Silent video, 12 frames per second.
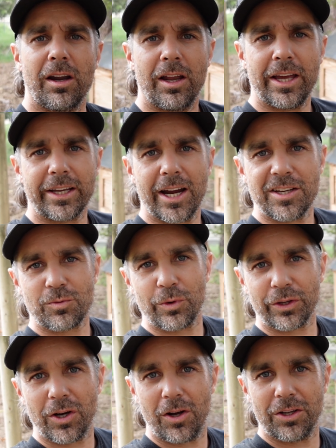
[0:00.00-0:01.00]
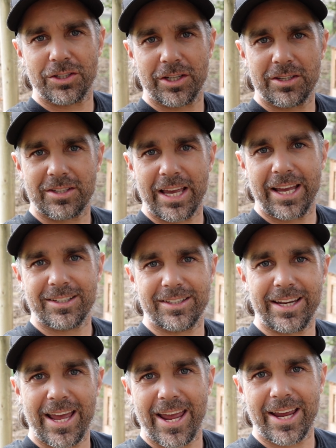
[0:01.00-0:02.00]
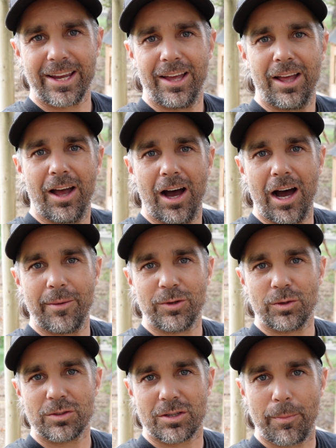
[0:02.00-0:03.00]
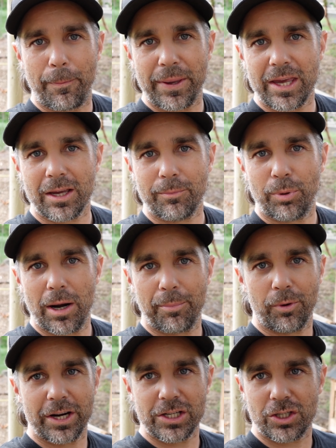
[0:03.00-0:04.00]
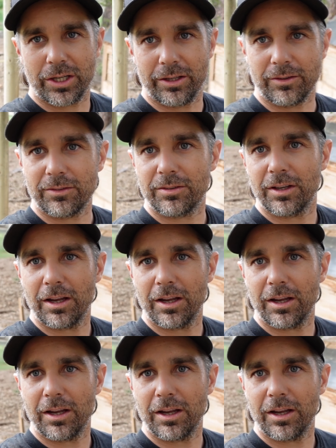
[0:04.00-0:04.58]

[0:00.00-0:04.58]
Hey guys, we're the Collinges, and today I'm doing some pig preparations.